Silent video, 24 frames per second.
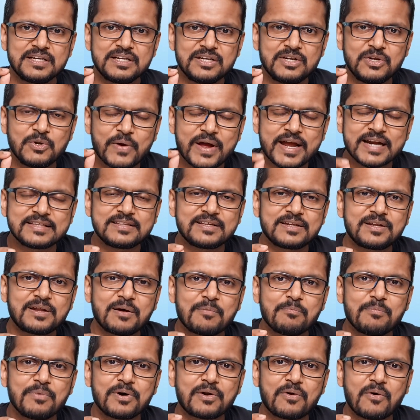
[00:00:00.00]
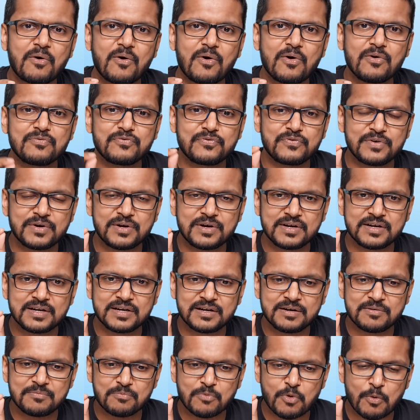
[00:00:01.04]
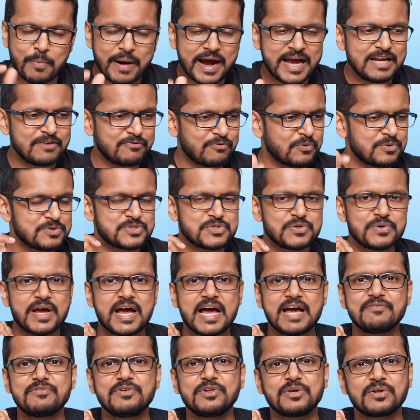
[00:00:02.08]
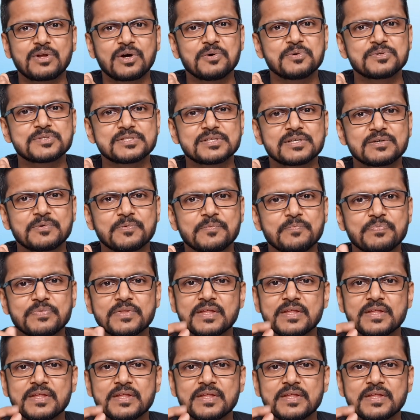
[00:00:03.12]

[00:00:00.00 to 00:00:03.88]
Look at the number of mobile phones you have in your house now.